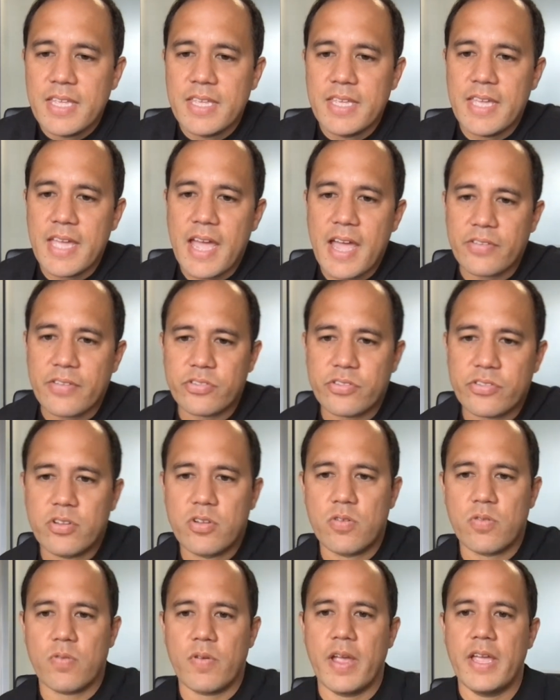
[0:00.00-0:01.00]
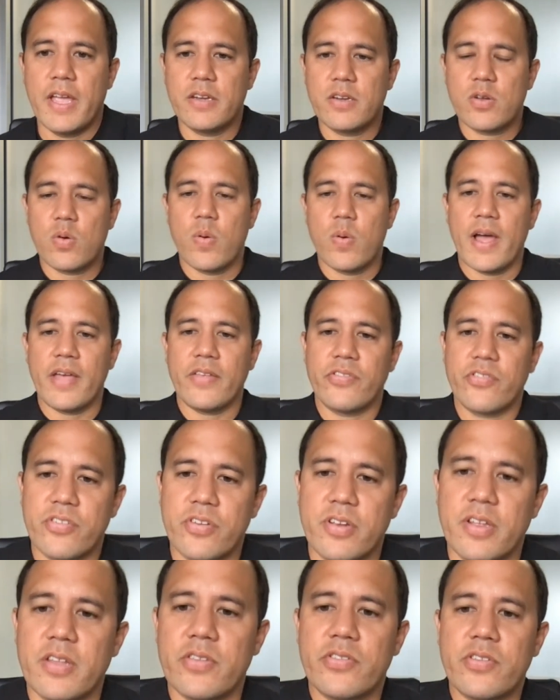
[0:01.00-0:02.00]
Yes, great
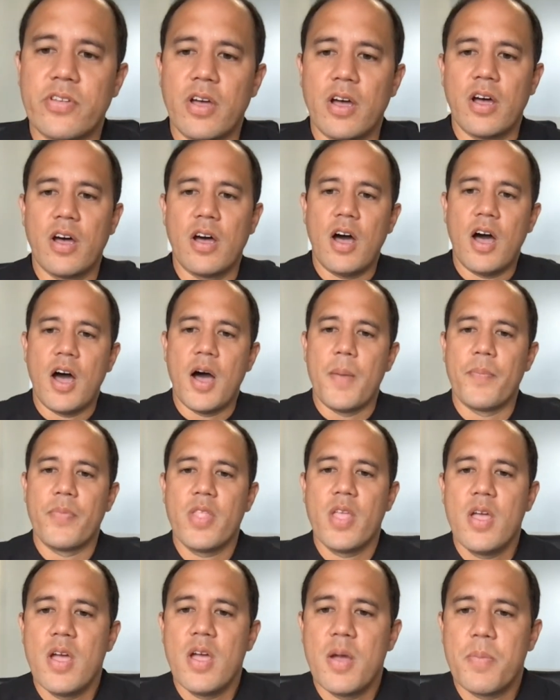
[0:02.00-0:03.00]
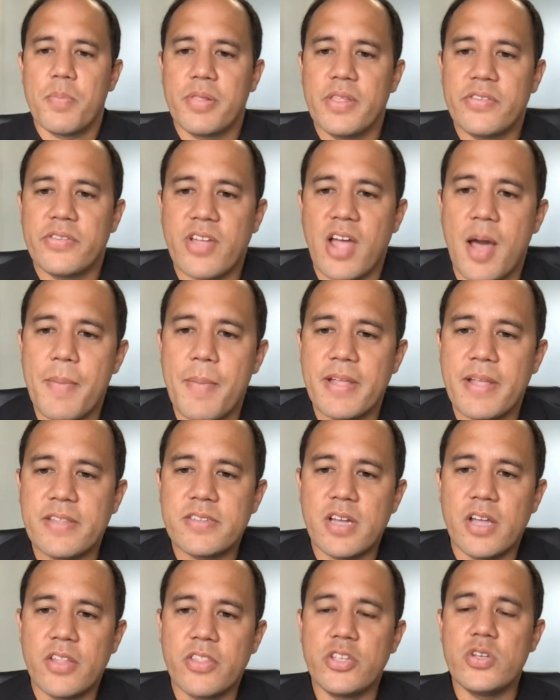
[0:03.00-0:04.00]
question. So please
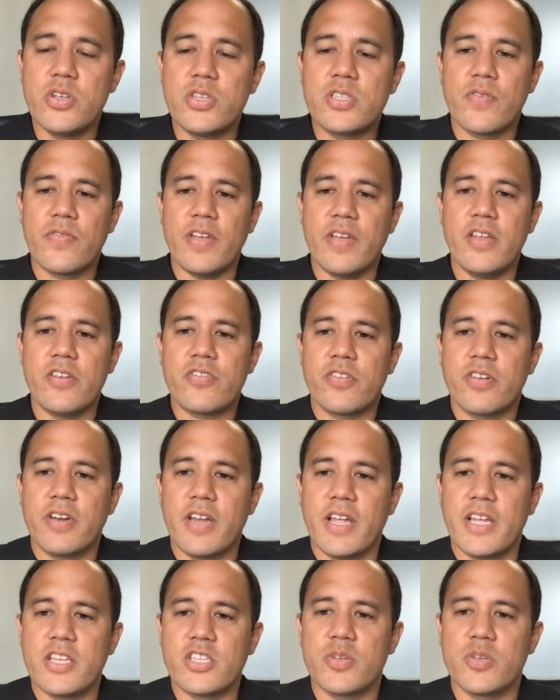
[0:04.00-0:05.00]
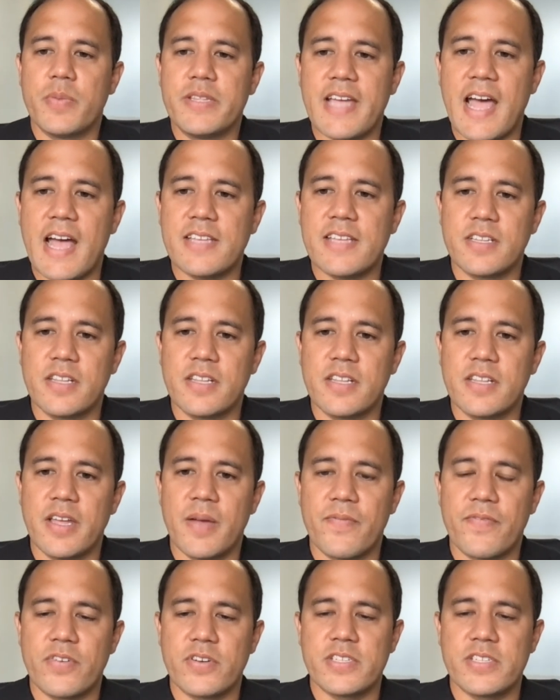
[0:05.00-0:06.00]
comment on the use of intranasal
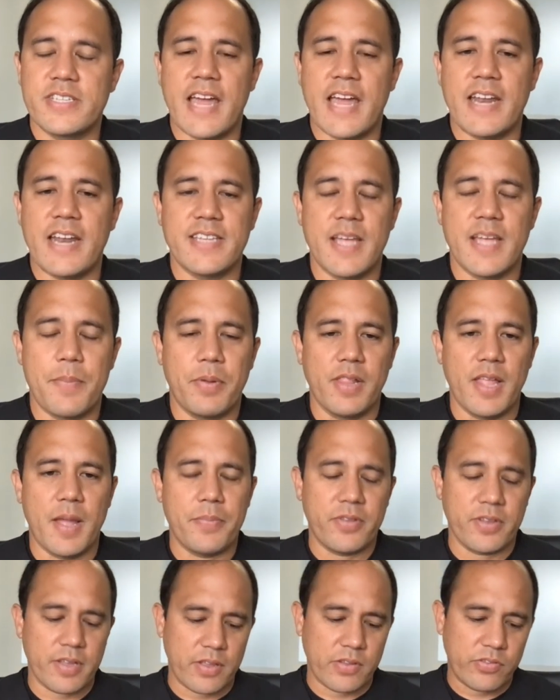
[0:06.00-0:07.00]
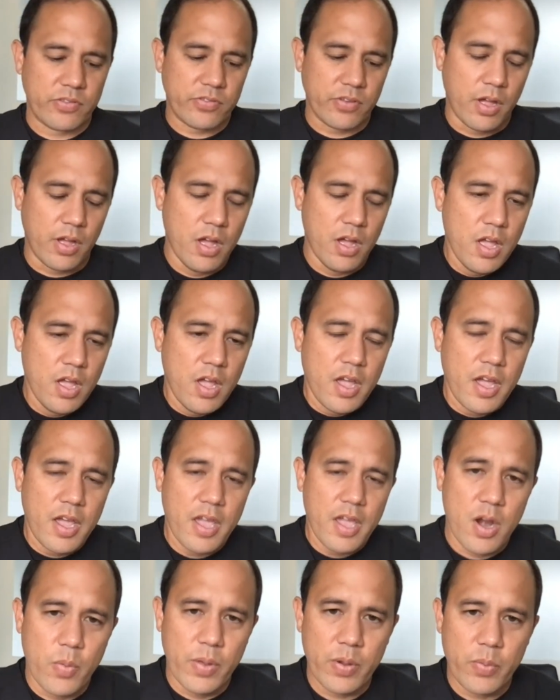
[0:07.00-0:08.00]
midazolam for status epilepticus. So,
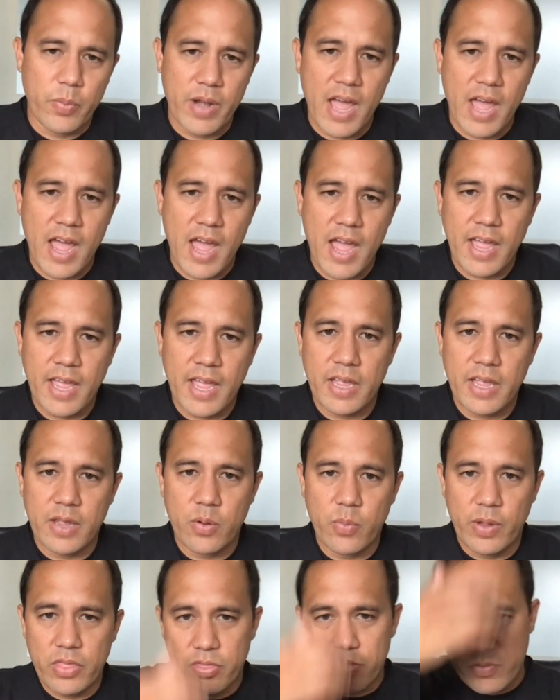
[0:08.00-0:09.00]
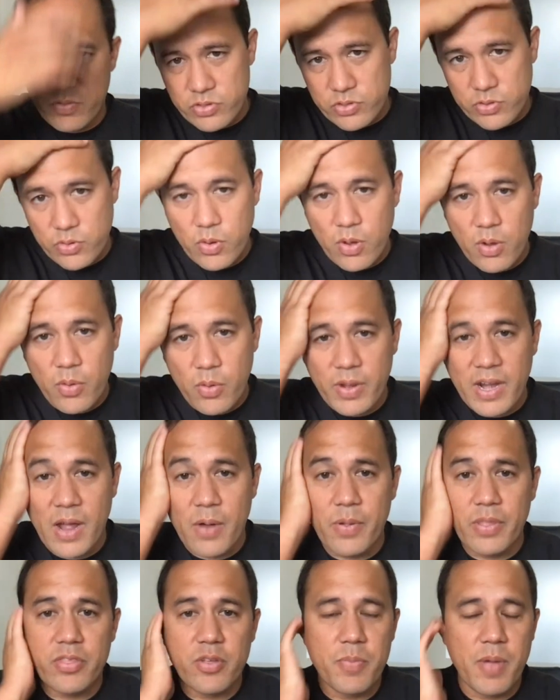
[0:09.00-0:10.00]
you know, when I went through school, when I
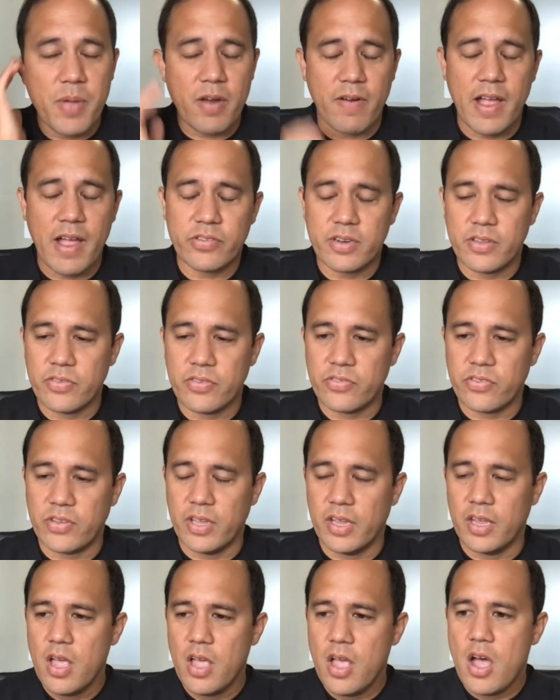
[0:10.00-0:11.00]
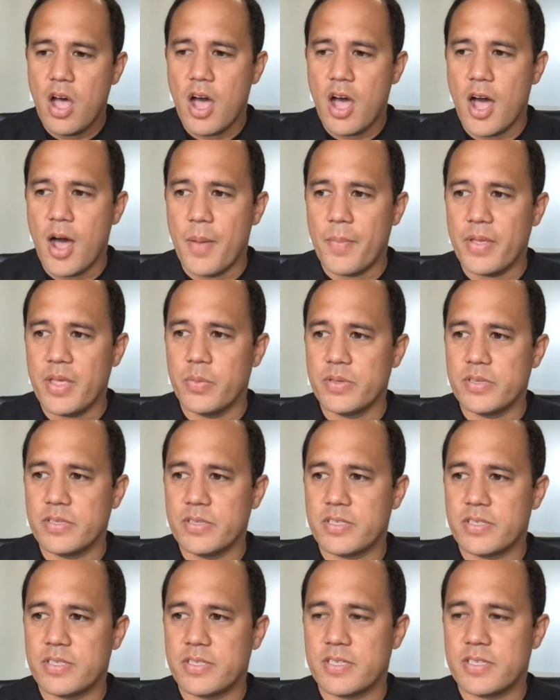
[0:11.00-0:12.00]
went through my residency, it
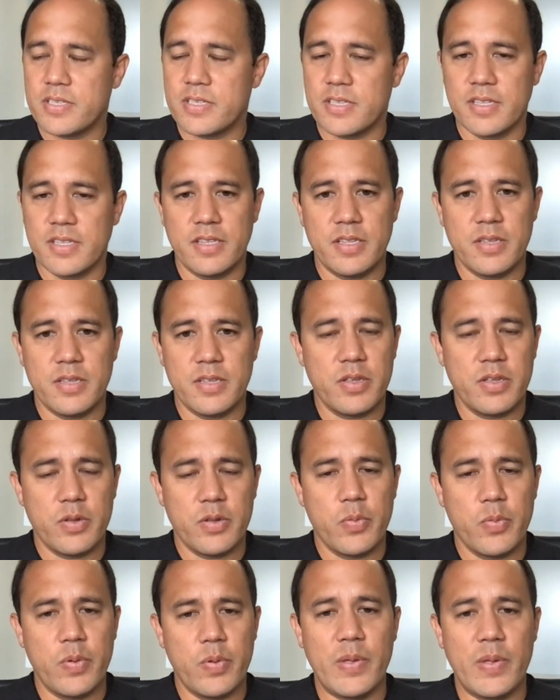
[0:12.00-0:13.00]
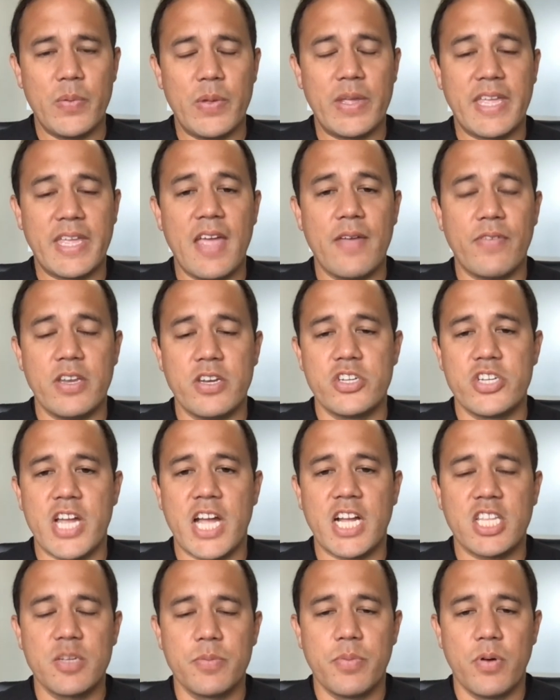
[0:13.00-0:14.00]
was, we gave
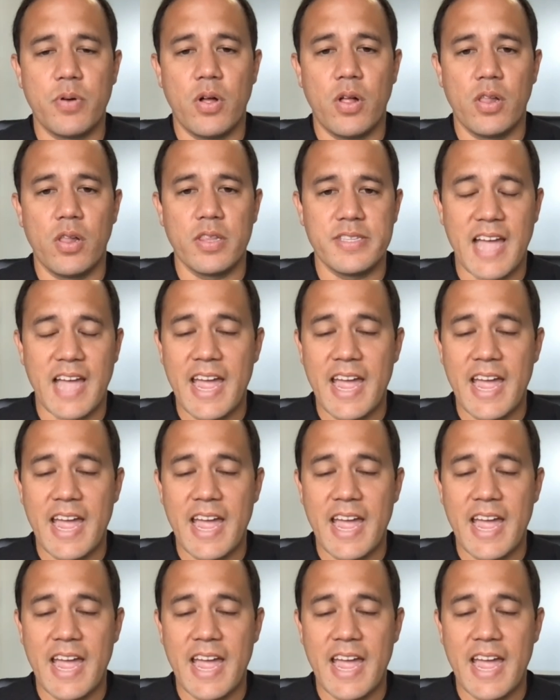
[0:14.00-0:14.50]
injectable